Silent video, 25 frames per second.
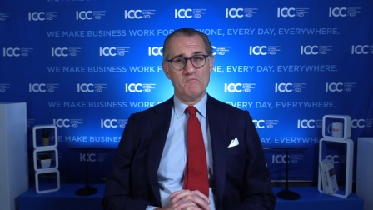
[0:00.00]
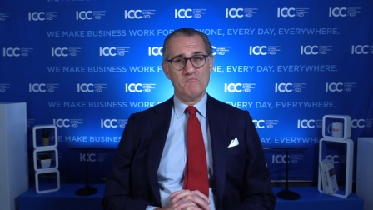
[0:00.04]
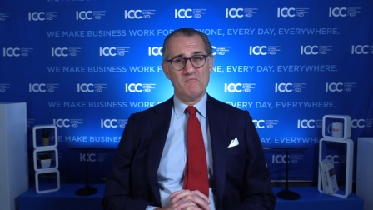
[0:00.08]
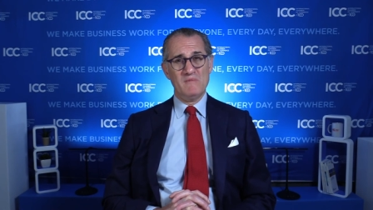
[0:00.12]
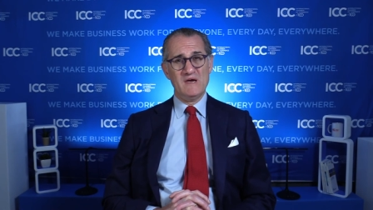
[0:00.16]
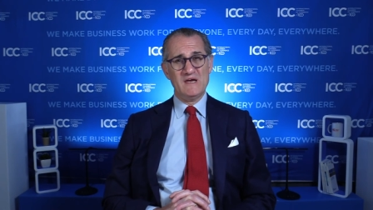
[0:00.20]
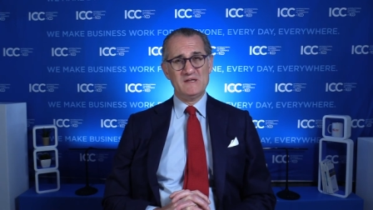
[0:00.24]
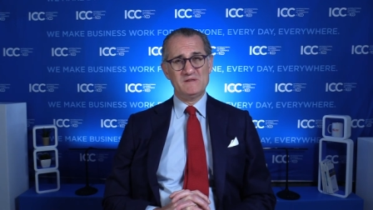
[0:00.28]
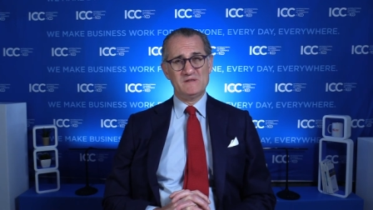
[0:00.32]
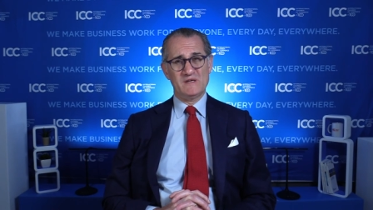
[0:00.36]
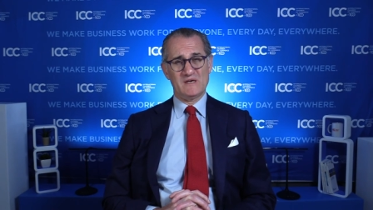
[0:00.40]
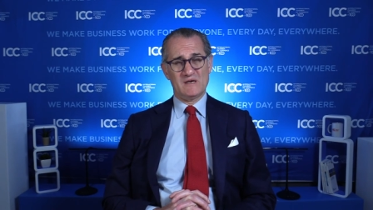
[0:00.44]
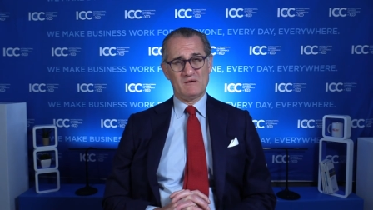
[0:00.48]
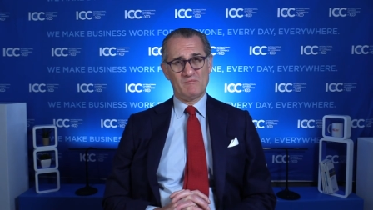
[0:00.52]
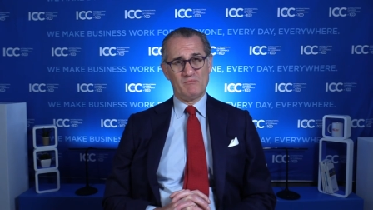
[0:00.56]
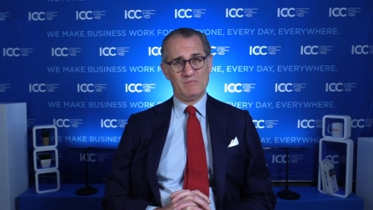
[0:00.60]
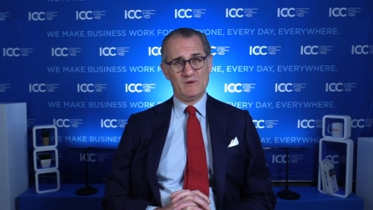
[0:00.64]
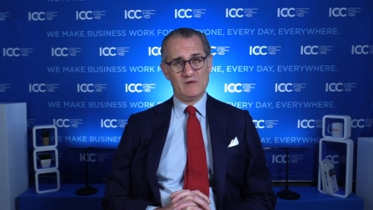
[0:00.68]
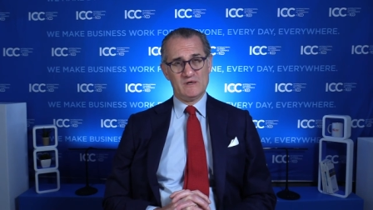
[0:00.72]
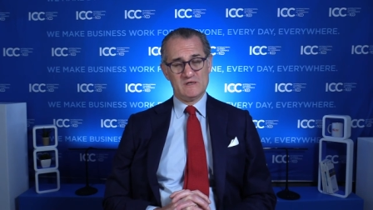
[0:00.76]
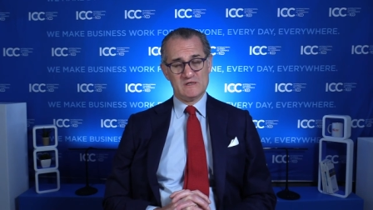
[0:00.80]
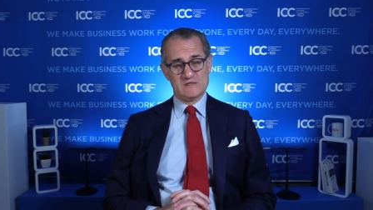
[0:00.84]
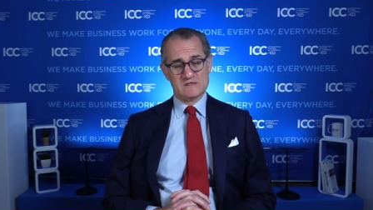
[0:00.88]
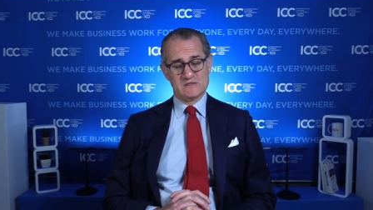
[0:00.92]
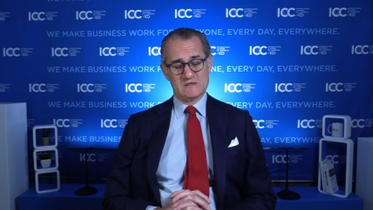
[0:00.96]
may take
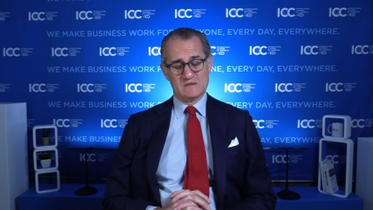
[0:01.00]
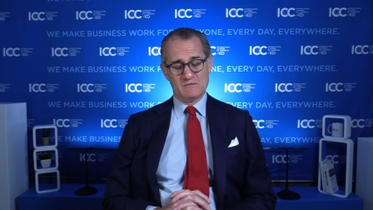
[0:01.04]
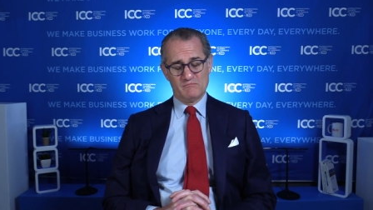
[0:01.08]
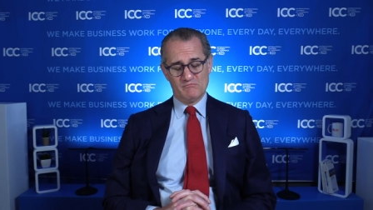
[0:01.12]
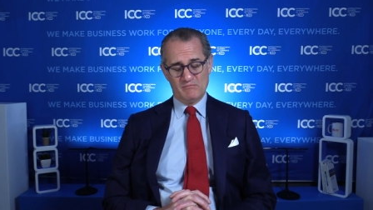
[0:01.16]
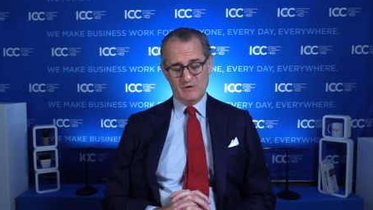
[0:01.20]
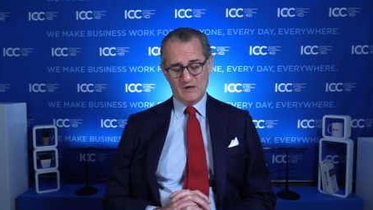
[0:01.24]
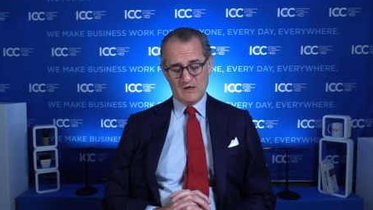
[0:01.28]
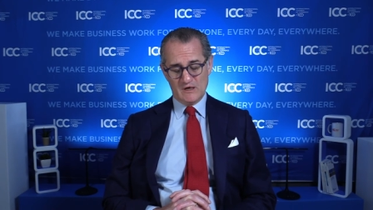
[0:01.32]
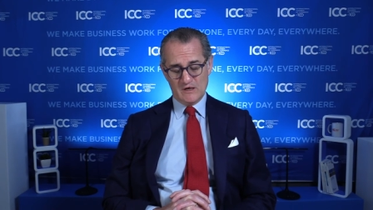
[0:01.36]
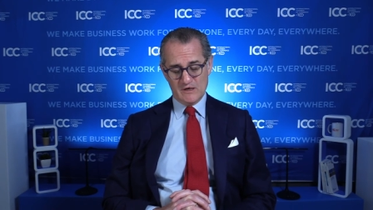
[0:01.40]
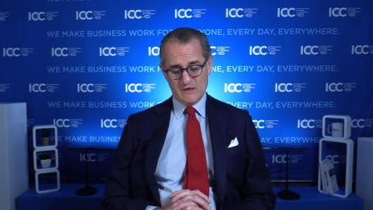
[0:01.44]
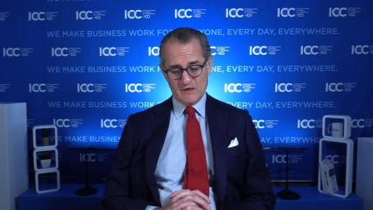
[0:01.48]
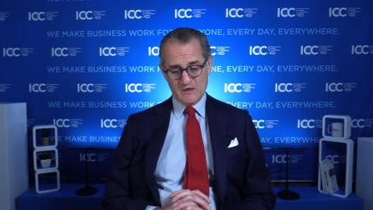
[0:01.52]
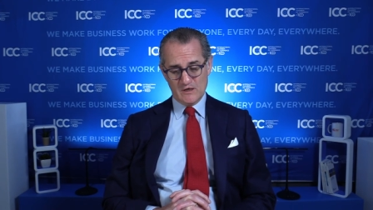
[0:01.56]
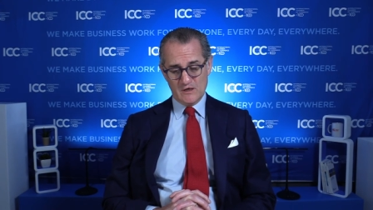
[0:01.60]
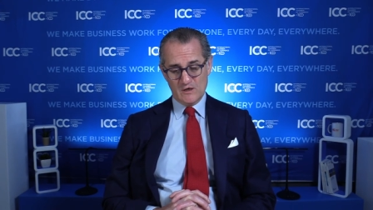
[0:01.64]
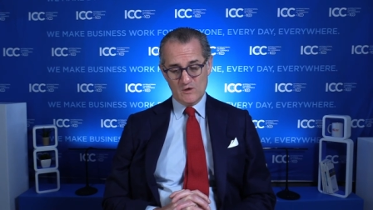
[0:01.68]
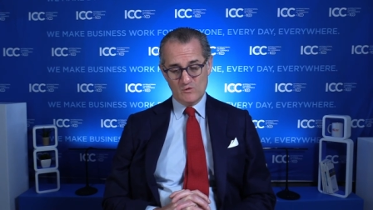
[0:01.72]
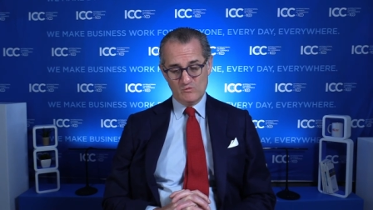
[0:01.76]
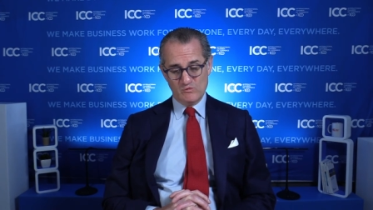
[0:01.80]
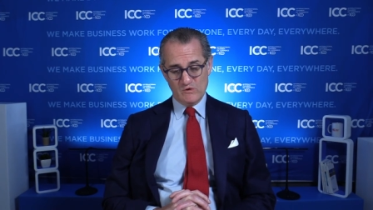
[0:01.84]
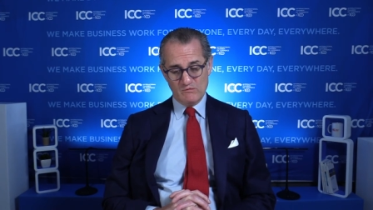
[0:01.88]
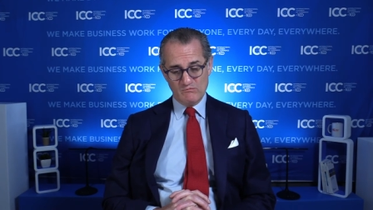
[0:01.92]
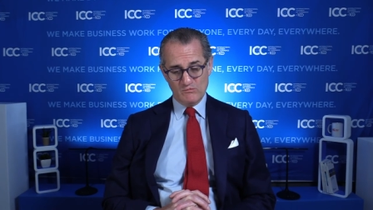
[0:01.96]
place by
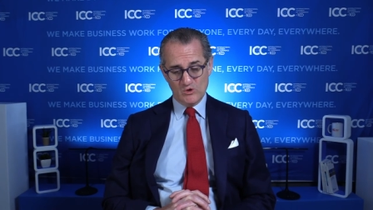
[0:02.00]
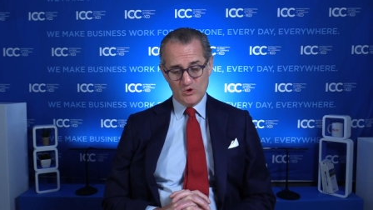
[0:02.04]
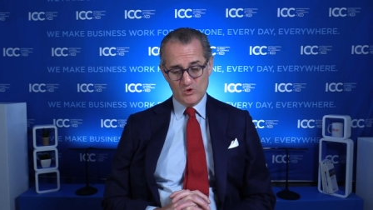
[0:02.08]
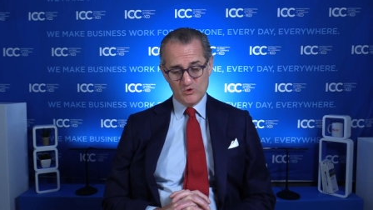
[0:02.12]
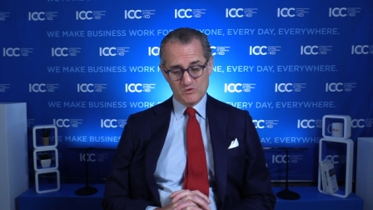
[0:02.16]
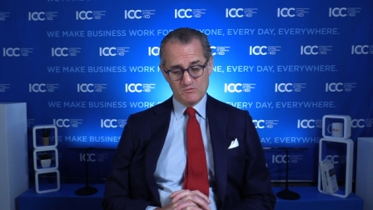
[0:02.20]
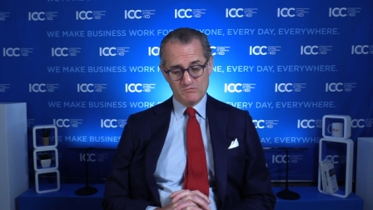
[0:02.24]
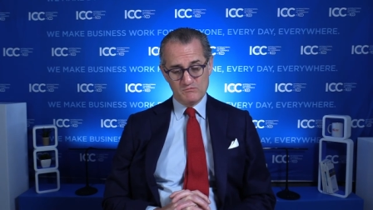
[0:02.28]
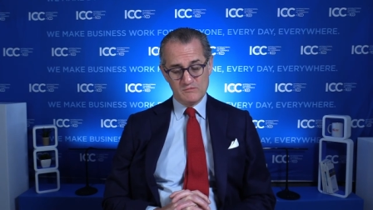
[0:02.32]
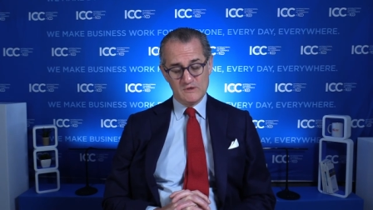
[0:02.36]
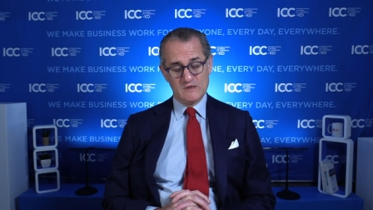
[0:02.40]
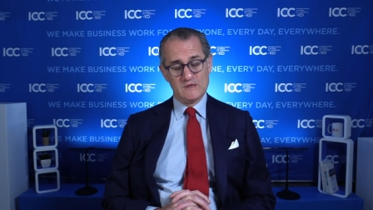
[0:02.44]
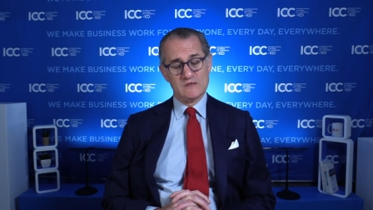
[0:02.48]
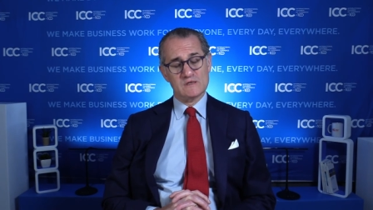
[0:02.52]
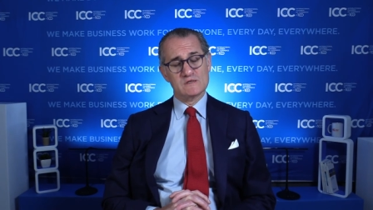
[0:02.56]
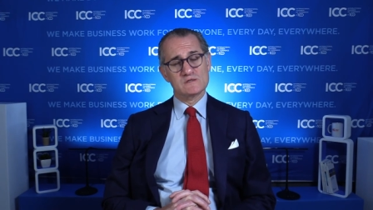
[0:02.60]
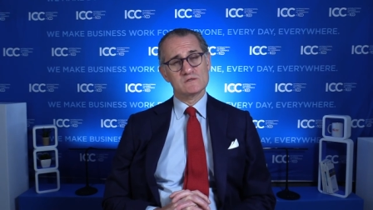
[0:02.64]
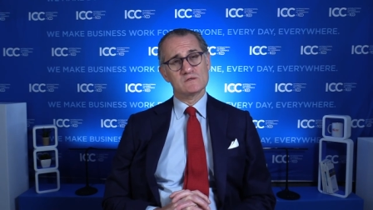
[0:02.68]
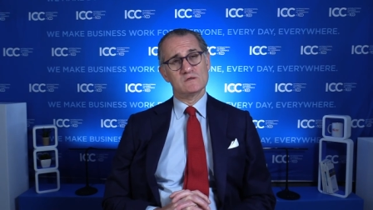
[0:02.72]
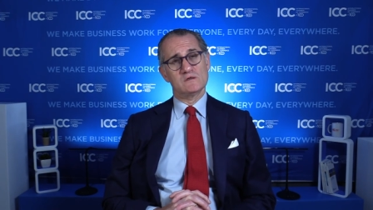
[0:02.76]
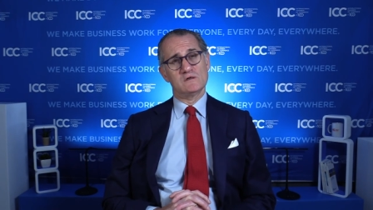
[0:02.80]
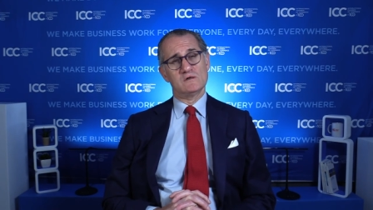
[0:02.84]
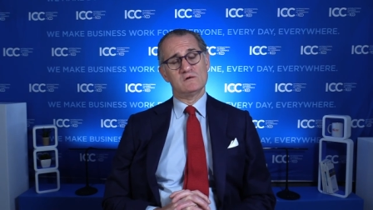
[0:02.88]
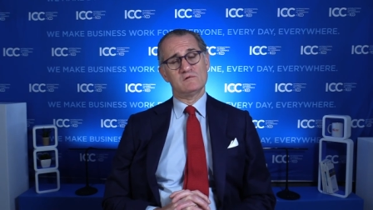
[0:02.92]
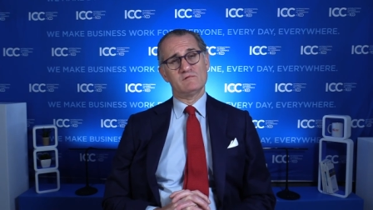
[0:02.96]
remote
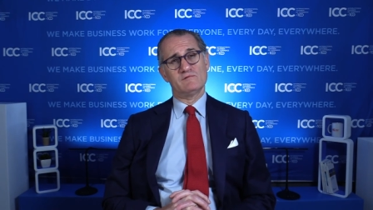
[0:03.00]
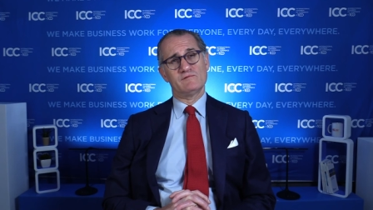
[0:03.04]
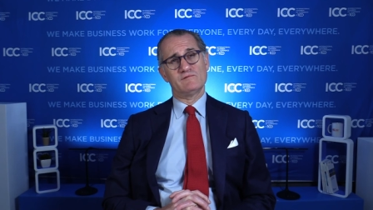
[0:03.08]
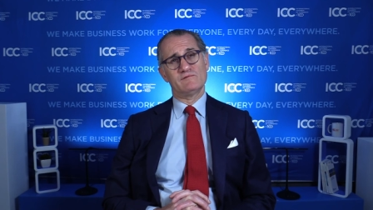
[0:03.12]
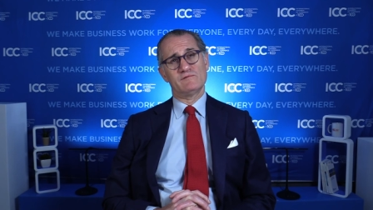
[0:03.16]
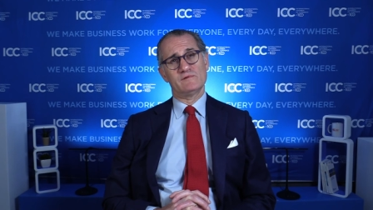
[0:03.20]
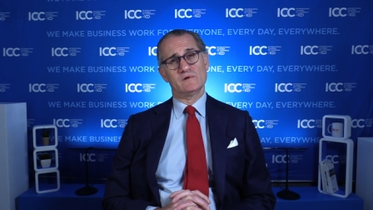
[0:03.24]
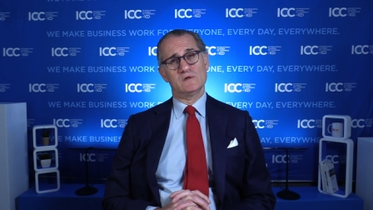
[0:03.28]
means of